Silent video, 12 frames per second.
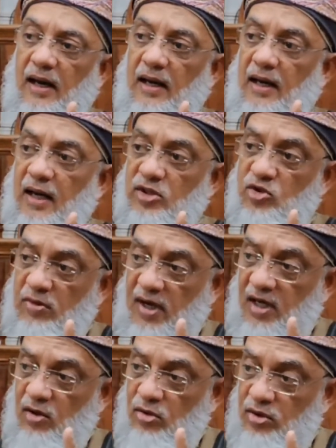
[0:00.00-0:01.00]
Allah
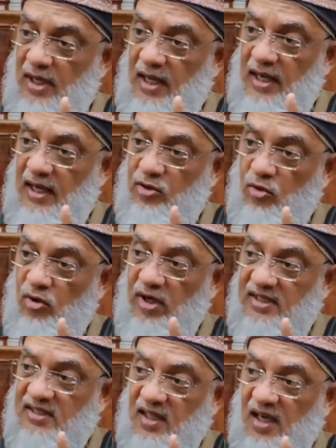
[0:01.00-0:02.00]
subhanahu wa ta'ala
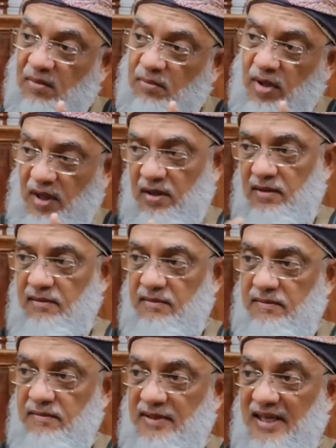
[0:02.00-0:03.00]
told us the number,
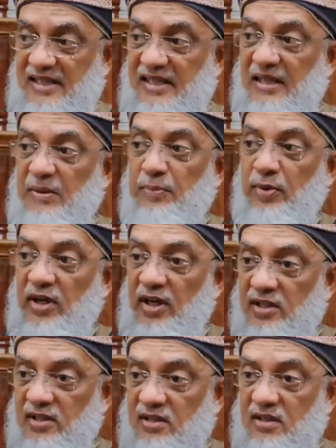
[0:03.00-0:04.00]
that he
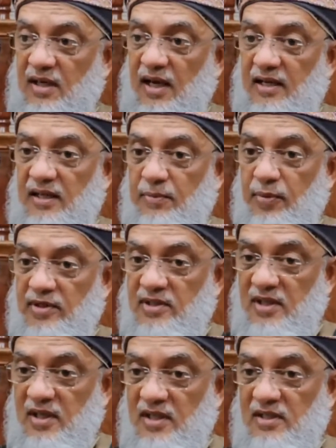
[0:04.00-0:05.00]
preached and he
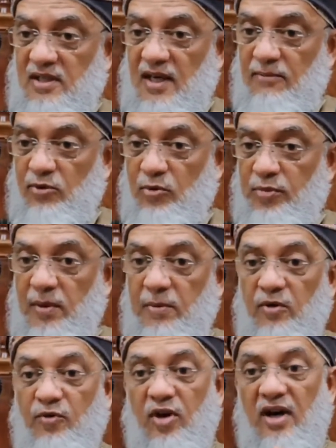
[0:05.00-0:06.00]
presented Islam to
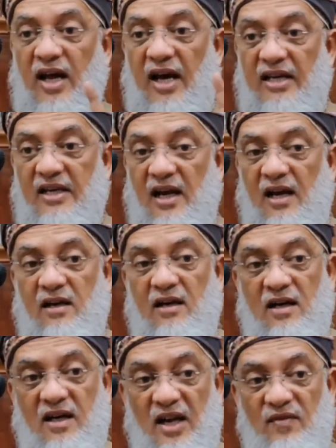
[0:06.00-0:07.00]
people for
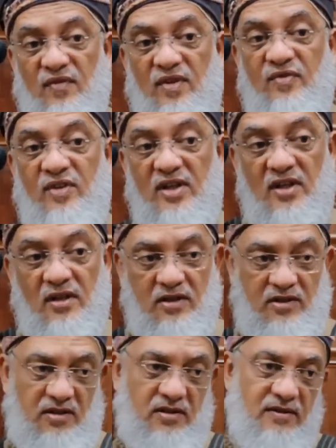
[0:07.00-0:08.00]
950
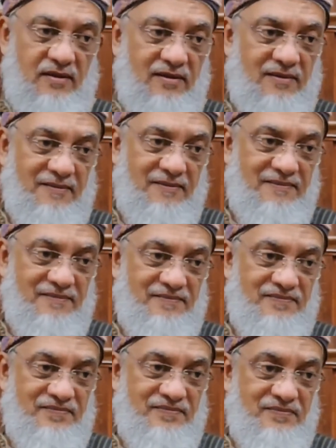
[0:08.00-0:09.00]
years.
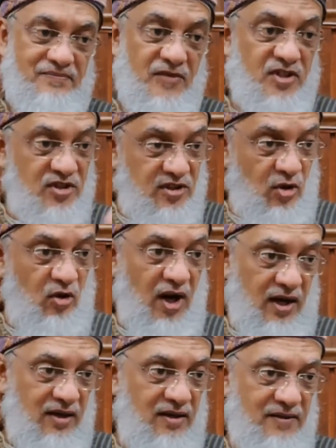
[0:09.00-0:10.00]
This is in the
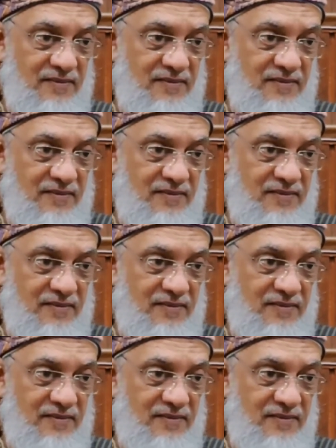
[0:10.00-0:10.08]
Quran.